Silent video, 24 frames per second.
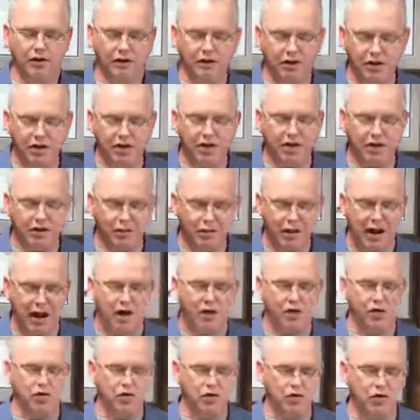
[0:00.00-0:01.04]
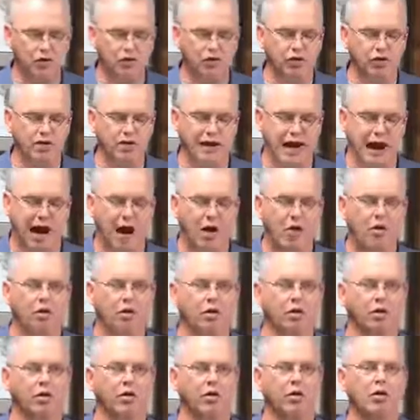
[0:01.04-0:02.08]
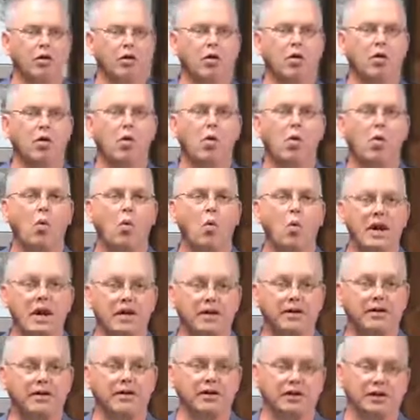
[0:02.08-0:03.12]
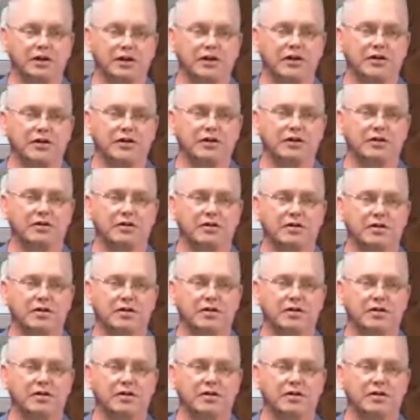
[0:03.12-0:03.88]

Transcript: You see, it's about using our weaknesses.